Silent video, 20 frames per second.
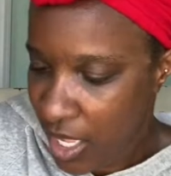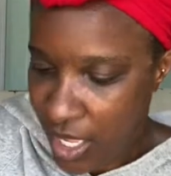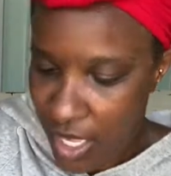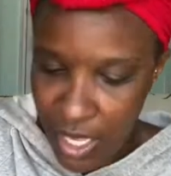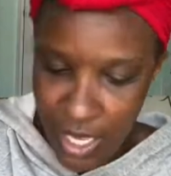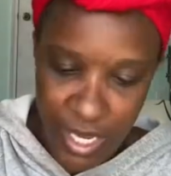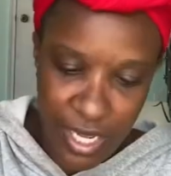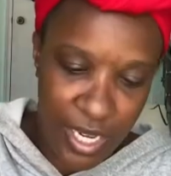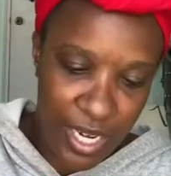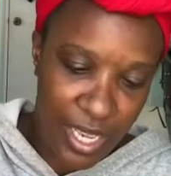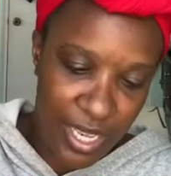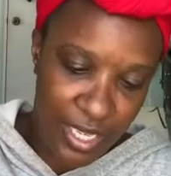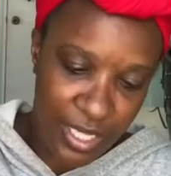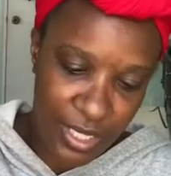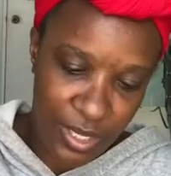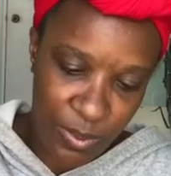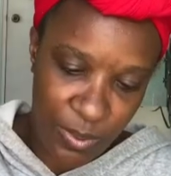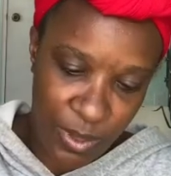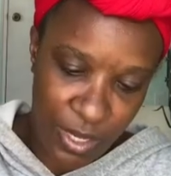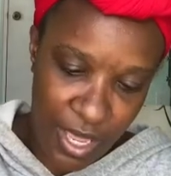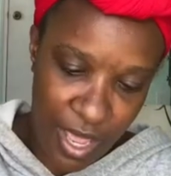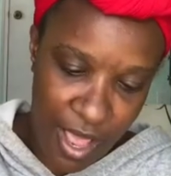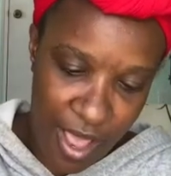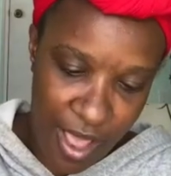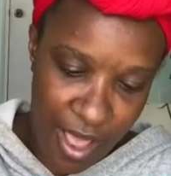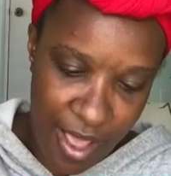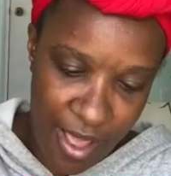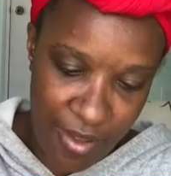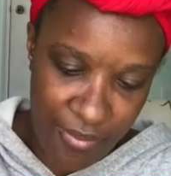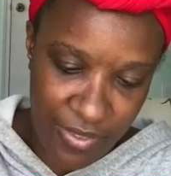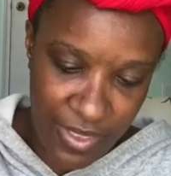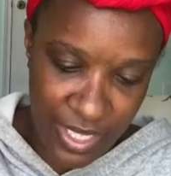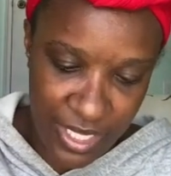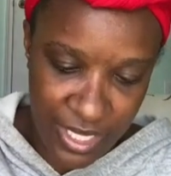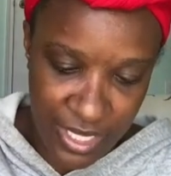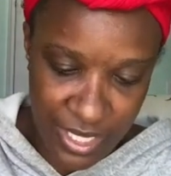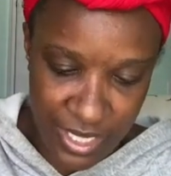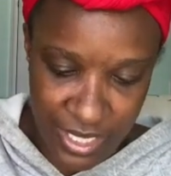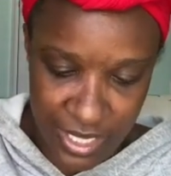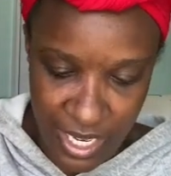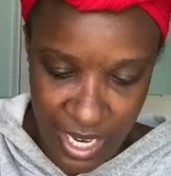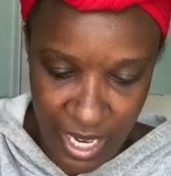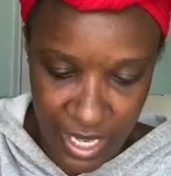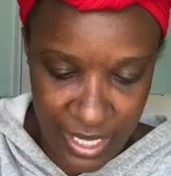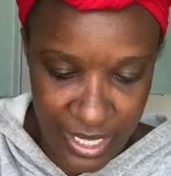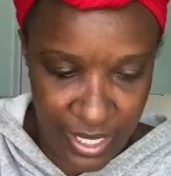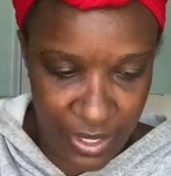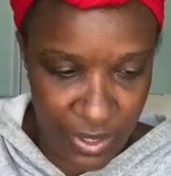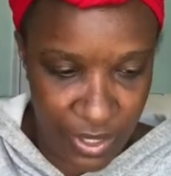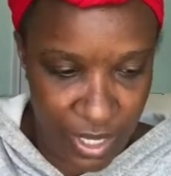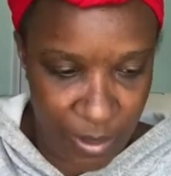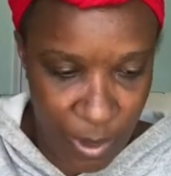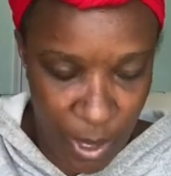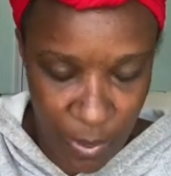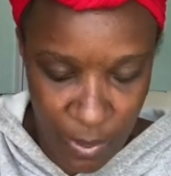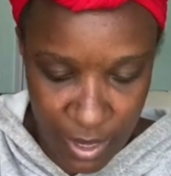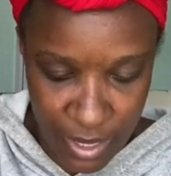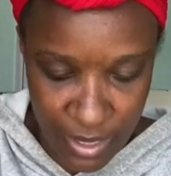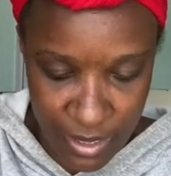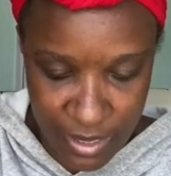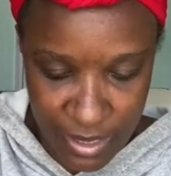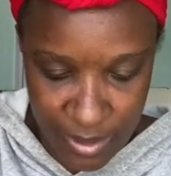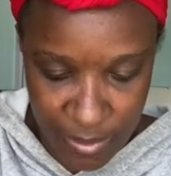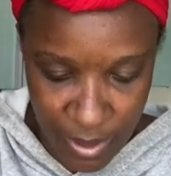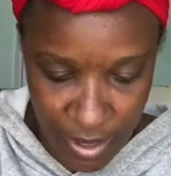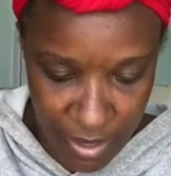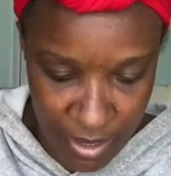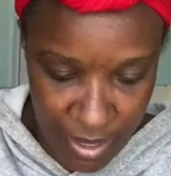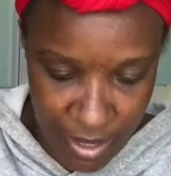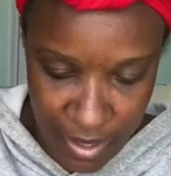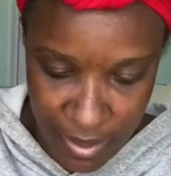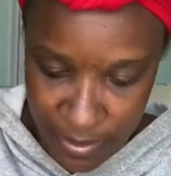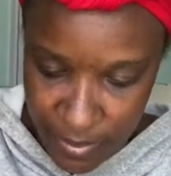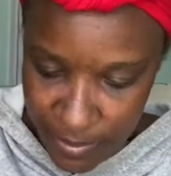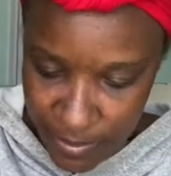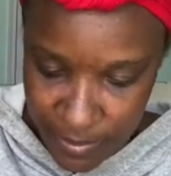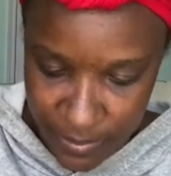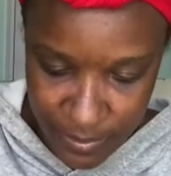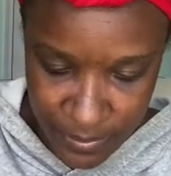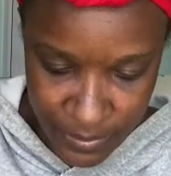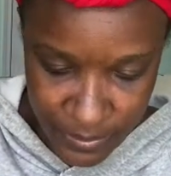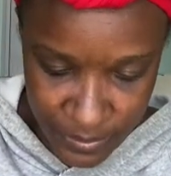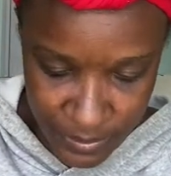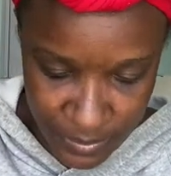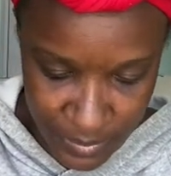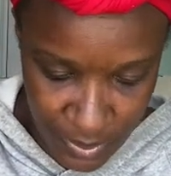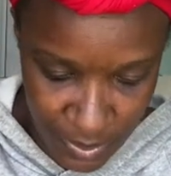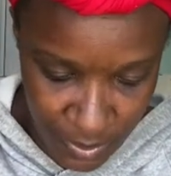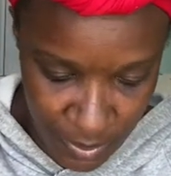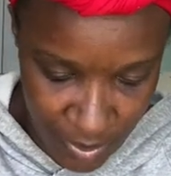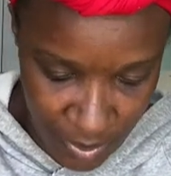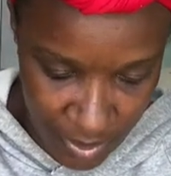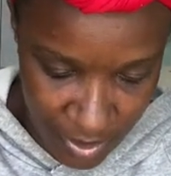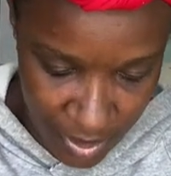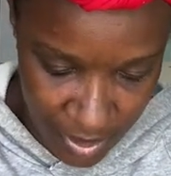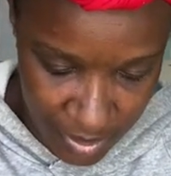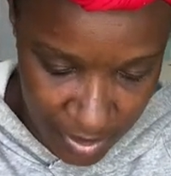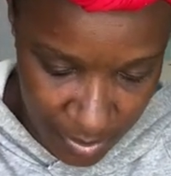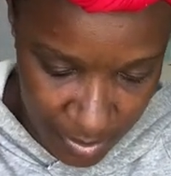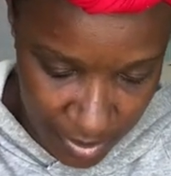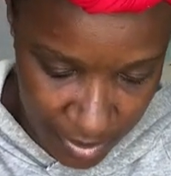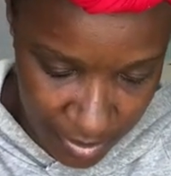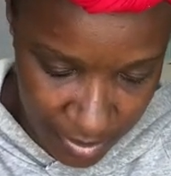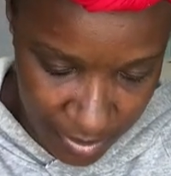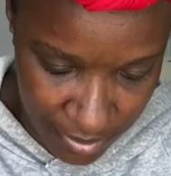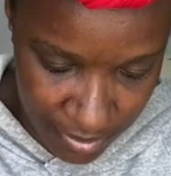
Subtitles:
Next we have the styling cream. Oh, I didn't smell that. You know I gotta smell.